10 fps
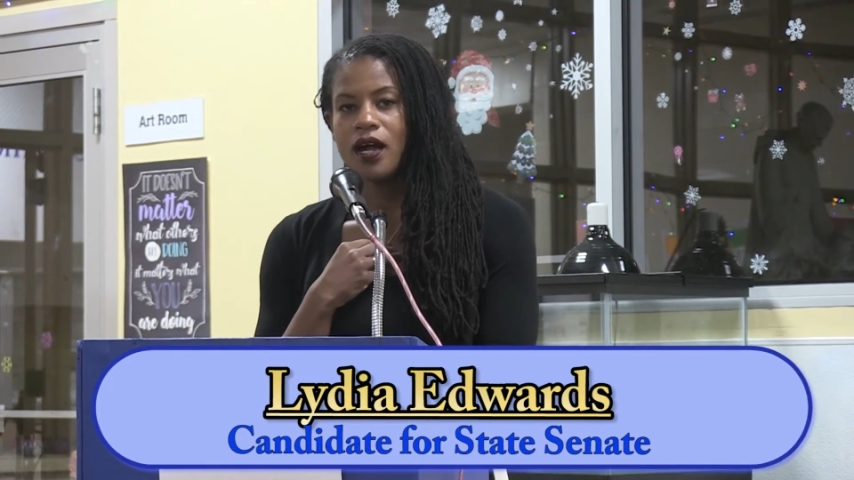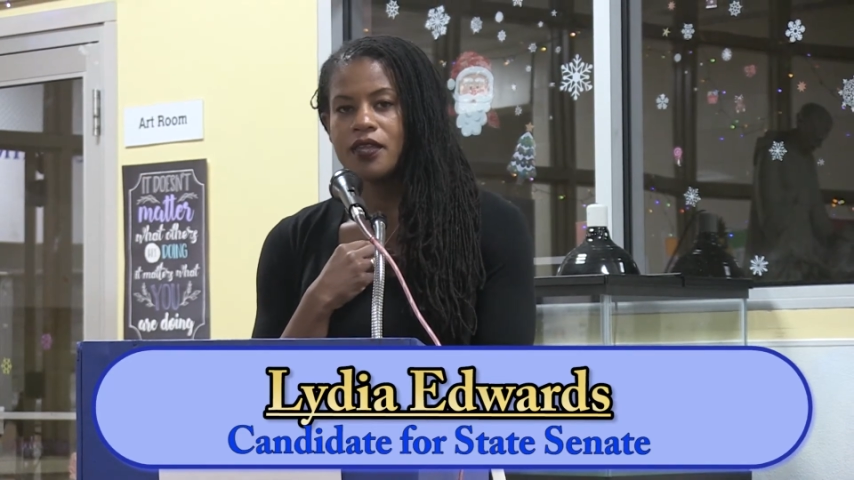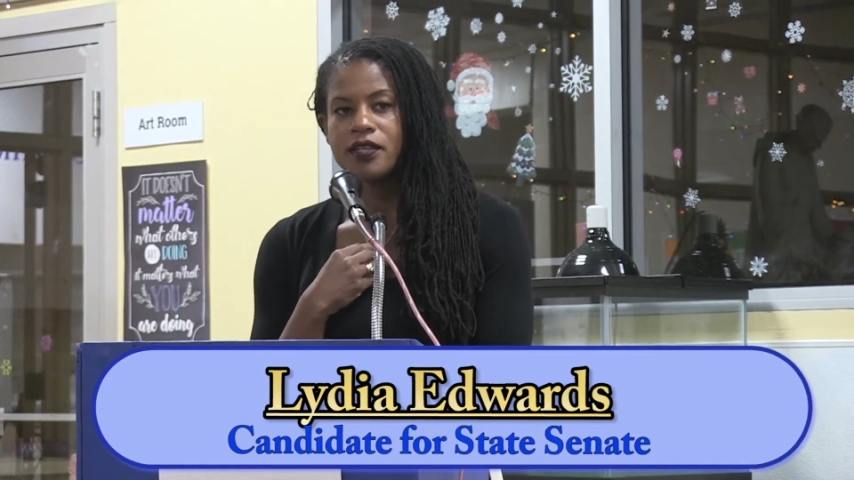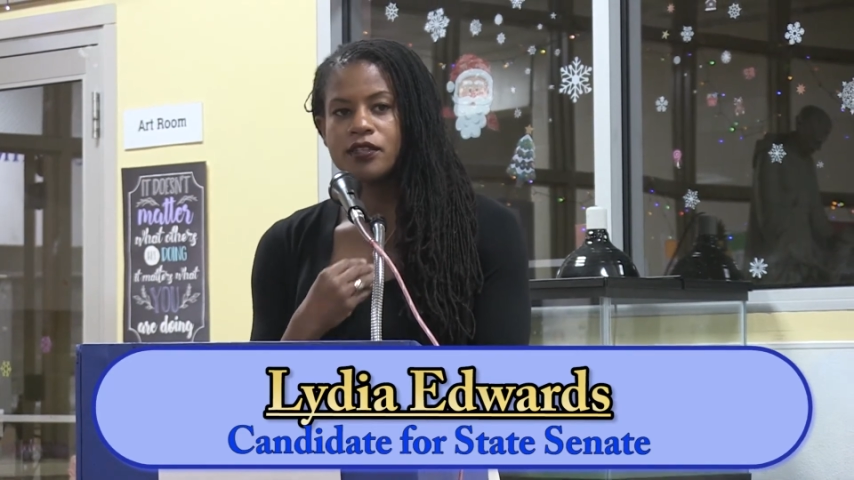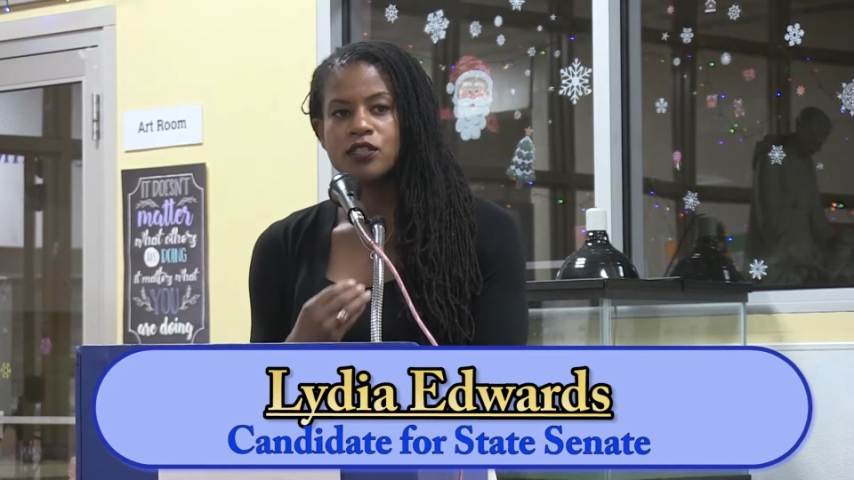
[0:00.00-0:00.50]

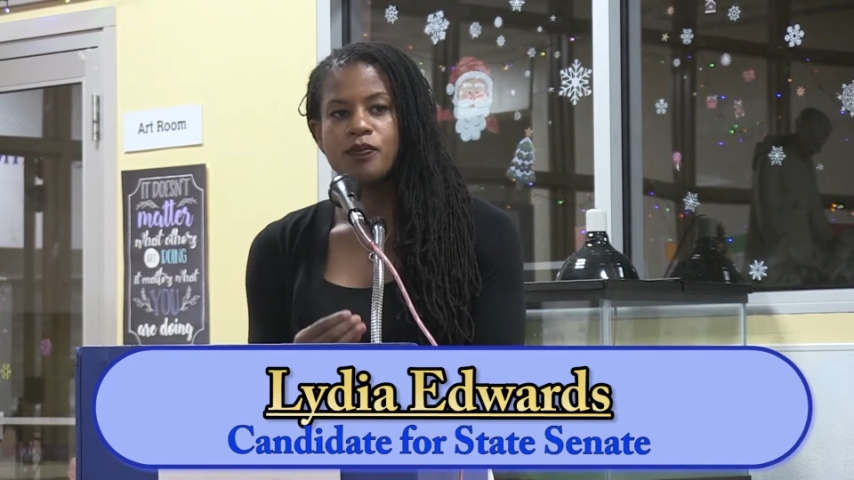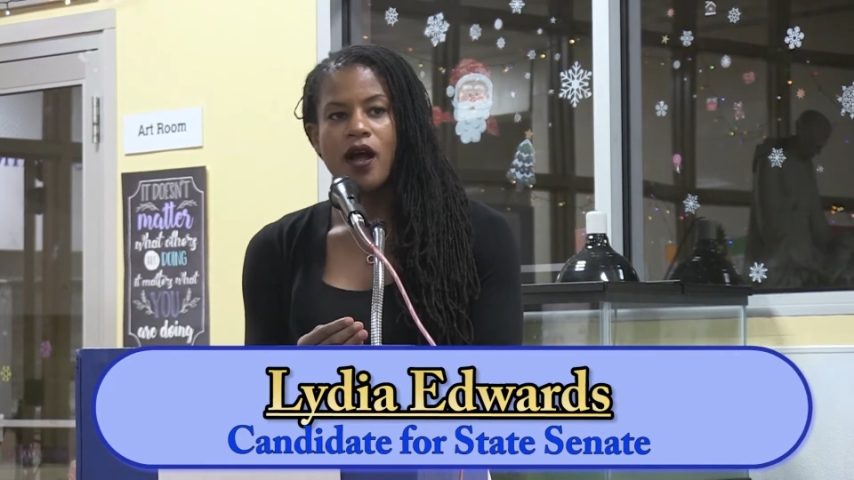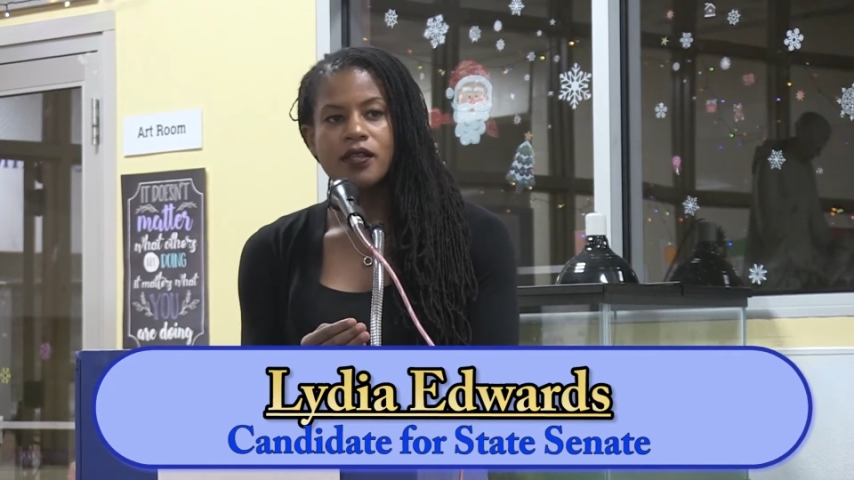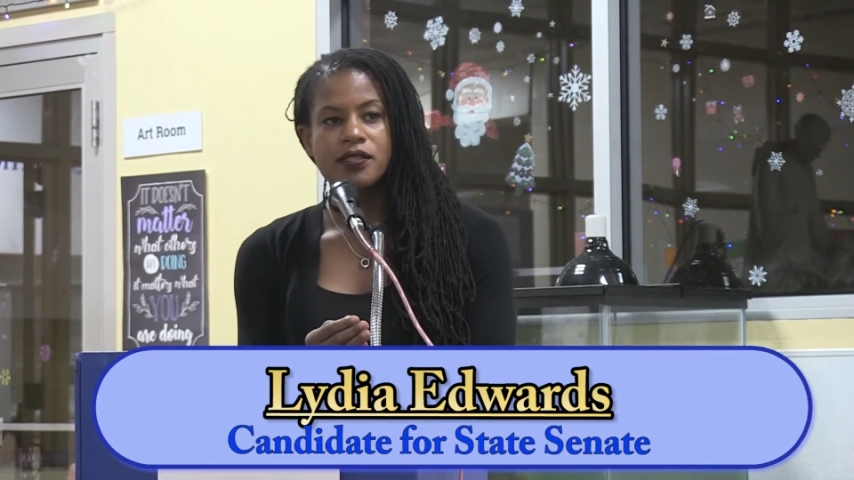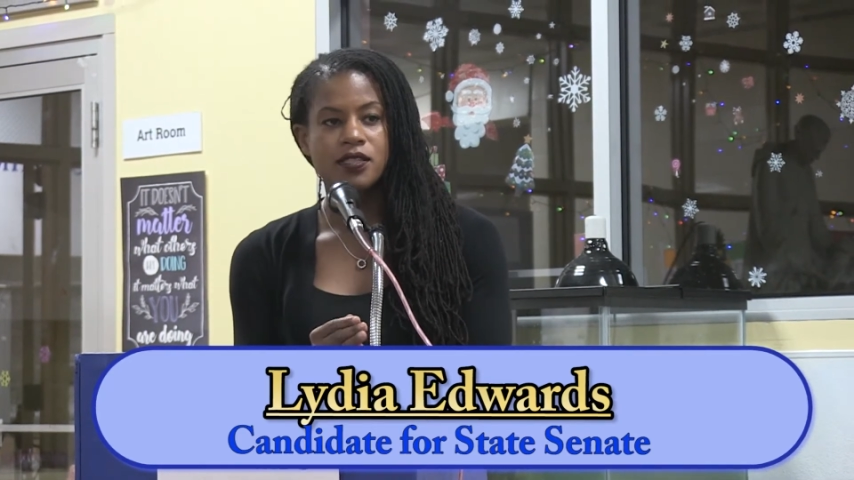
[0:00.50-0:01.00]
I think there's
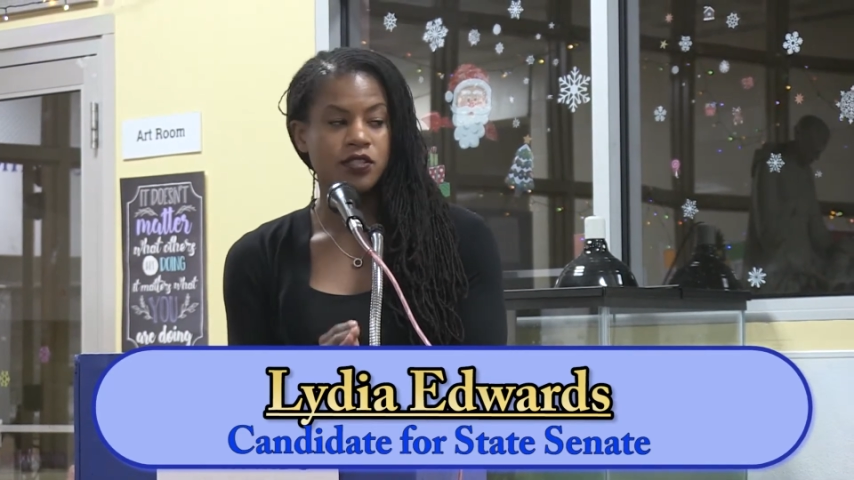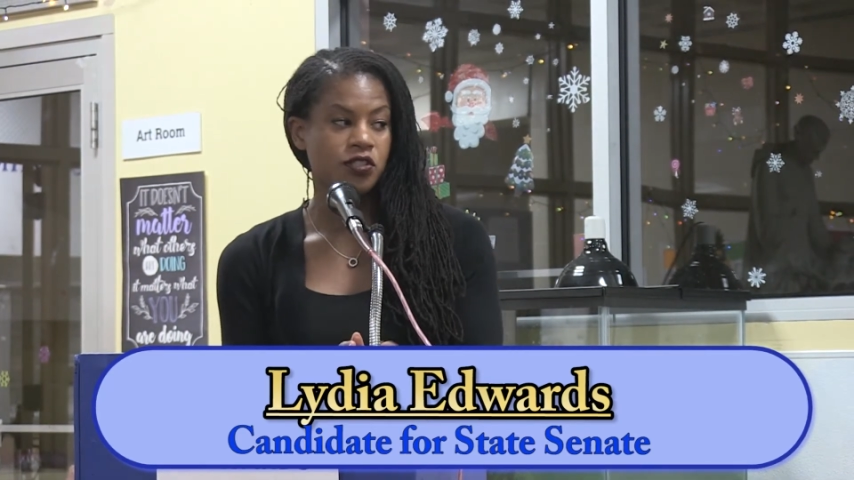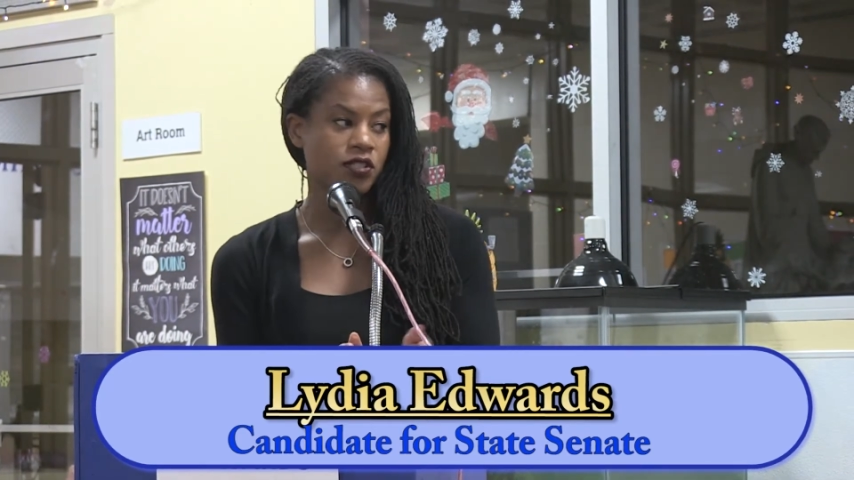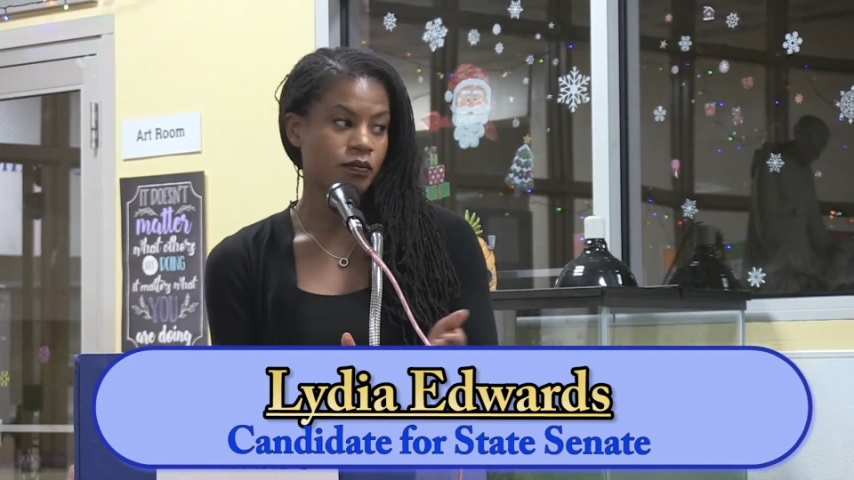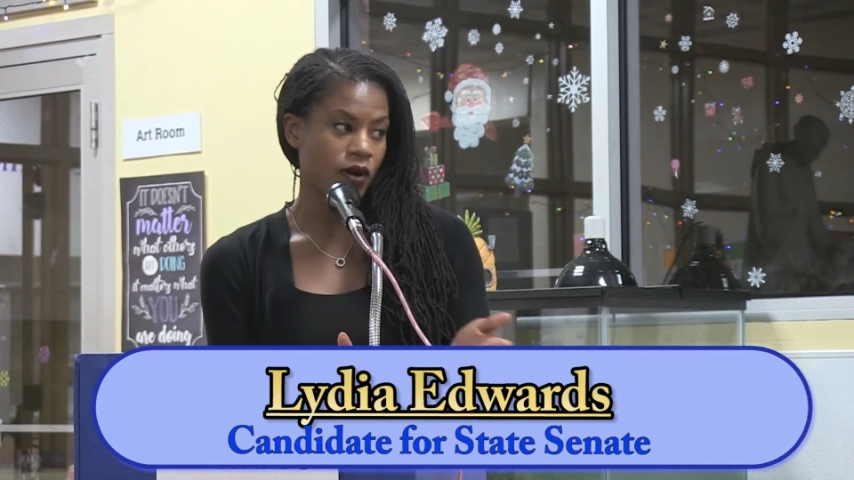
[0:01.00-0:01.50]
policies
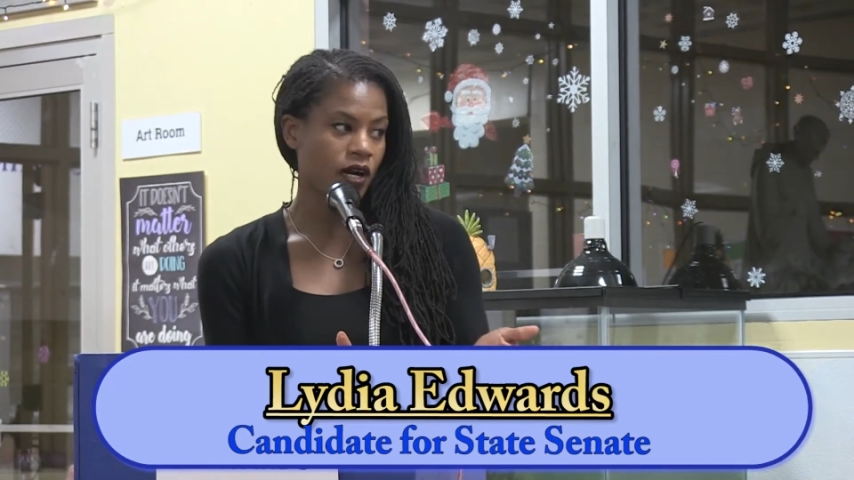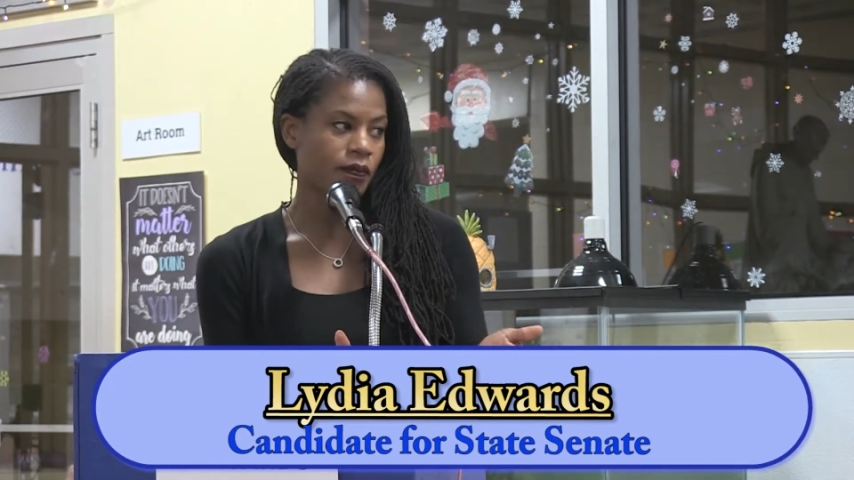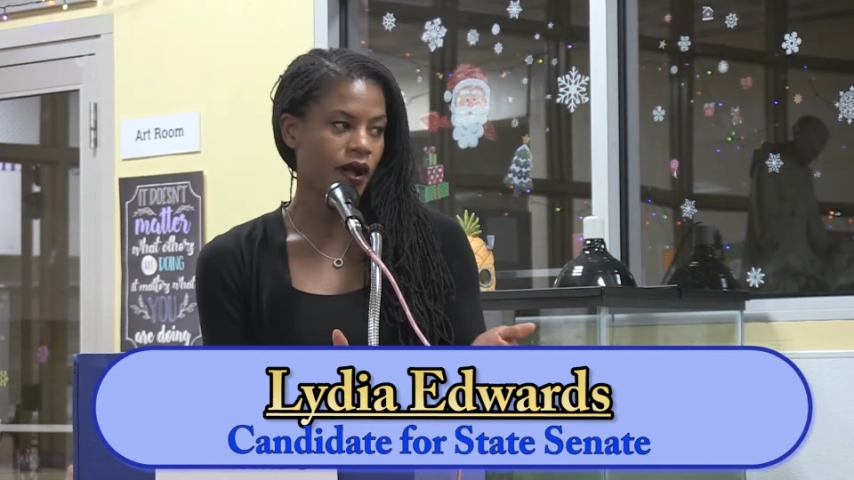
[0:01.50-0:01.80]
such as the MARC